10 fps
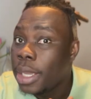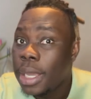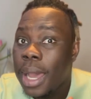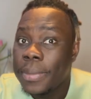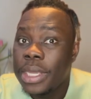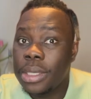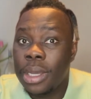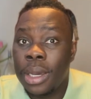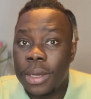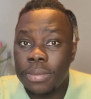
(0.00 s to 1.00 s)

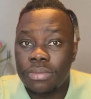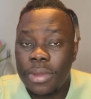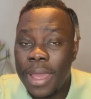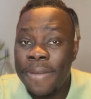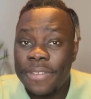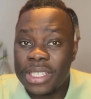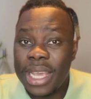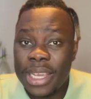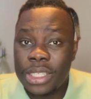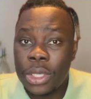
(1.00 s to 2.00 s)
to
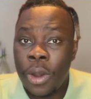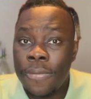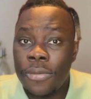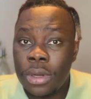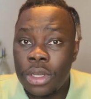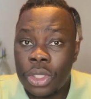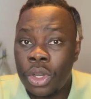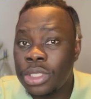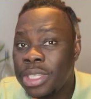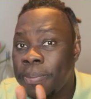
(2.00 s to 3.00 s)
emphasize or focus
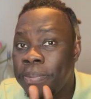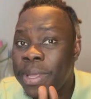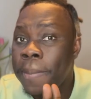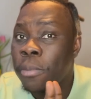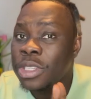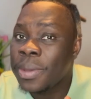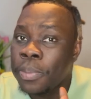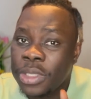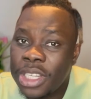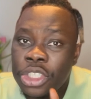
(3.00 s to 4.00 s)
on the most
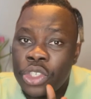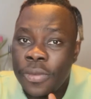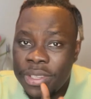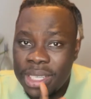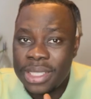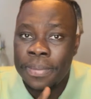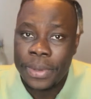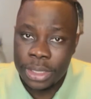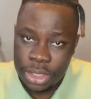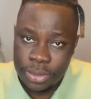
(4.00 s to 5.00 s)
important two visas in
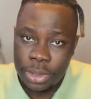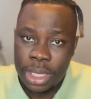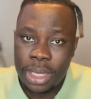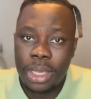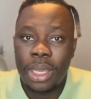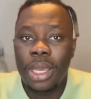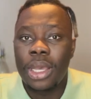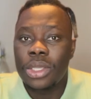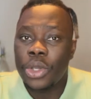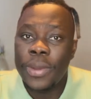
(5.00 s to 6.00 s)
Belgium, okay?
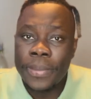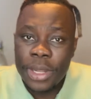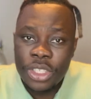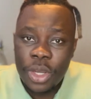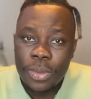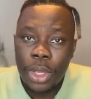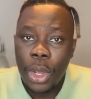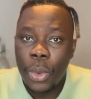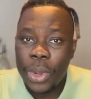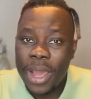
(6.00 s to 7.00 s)
So in Belgium,
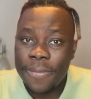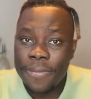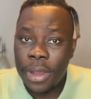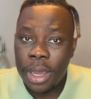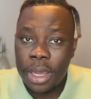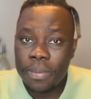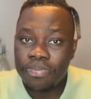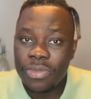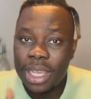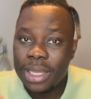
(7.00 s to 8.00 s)
we have
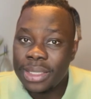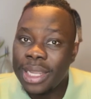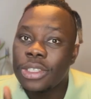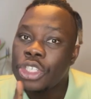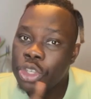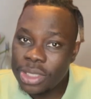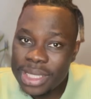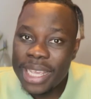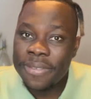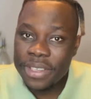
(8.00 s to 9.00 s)
the short
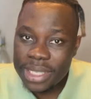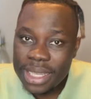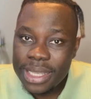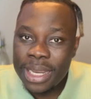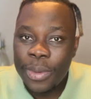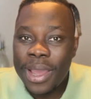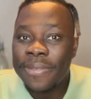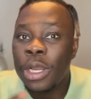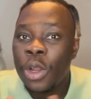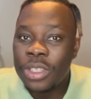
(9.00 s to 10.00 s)
stay visas and then we have the
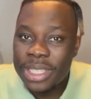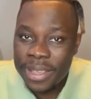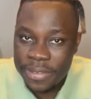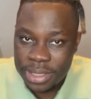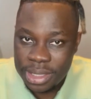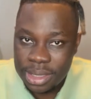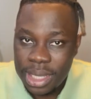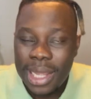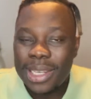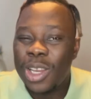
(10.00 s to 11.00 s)
long stay visas.
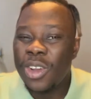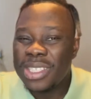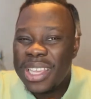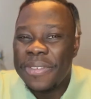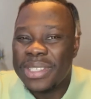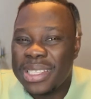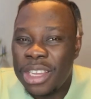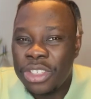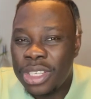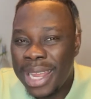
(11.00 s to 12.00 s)
The long stay visas are
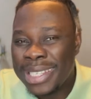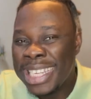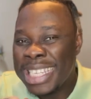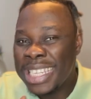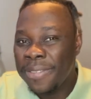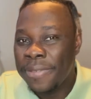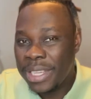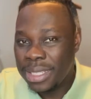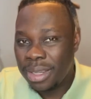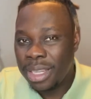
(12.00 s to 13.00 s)
usually like the D
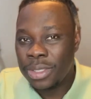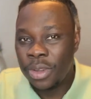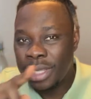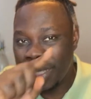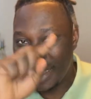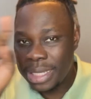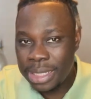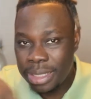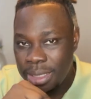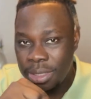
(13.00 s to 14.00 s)
visa. It's called the D,
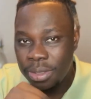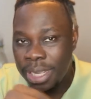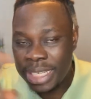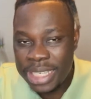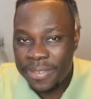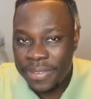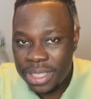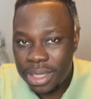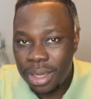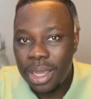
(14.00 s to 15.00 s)
like D
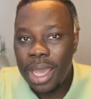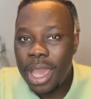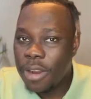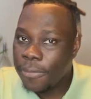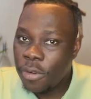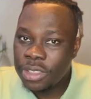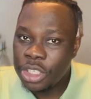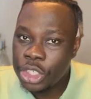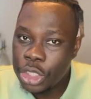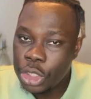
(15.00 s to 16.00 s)
visa. And of course, the
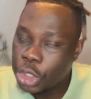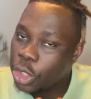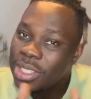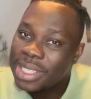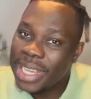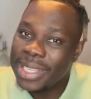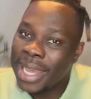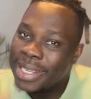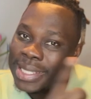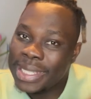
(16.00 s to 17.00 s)
short stays are
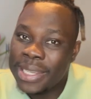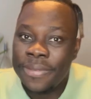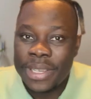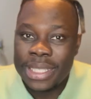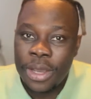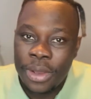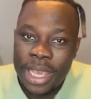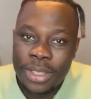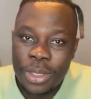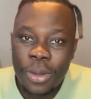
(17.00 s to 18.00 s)
the C visa. Okay,
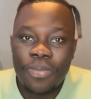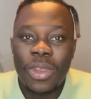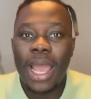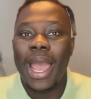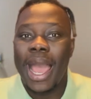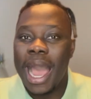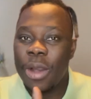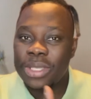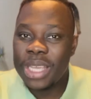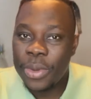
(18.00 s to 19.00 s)
so I'll
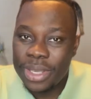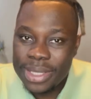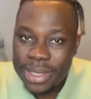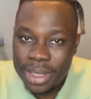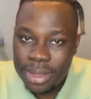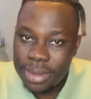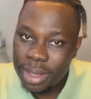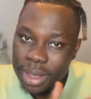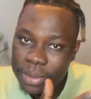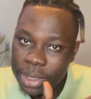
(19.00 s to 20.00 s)
start with
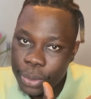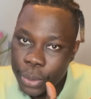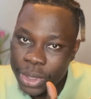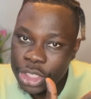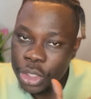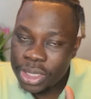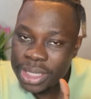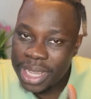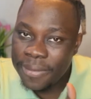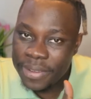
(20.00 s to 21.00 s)
the with the short
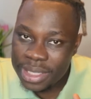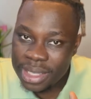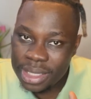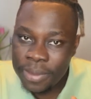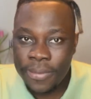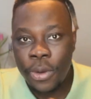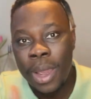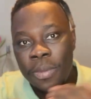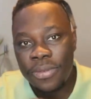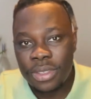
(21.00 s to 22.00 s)
stay visas before I
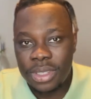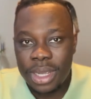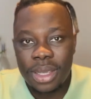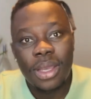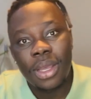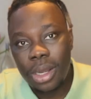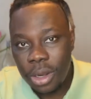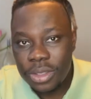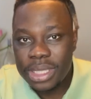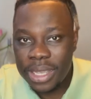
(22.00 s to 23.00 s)
move into the
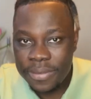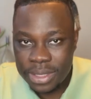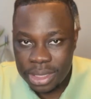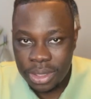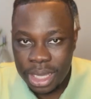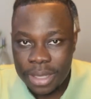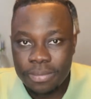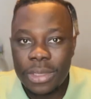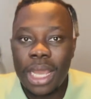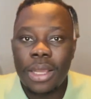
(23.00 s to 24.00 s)
long stay visas. Okay,
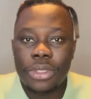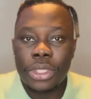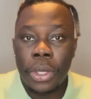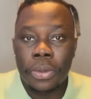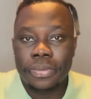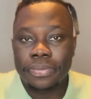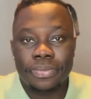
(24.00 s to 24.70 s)
so